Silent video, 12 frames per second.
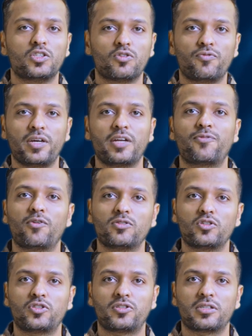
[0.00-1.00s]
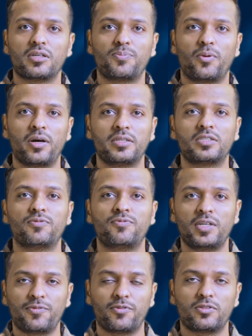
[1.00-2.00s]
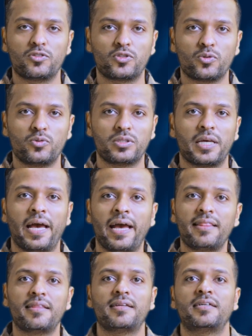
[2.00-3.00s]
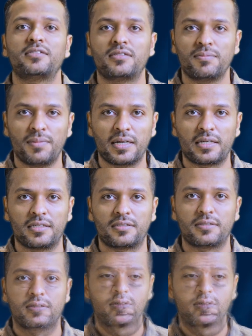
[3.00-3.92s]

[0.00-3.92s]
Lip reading: So wait for those trigger points, wait for those zones and then enter the market.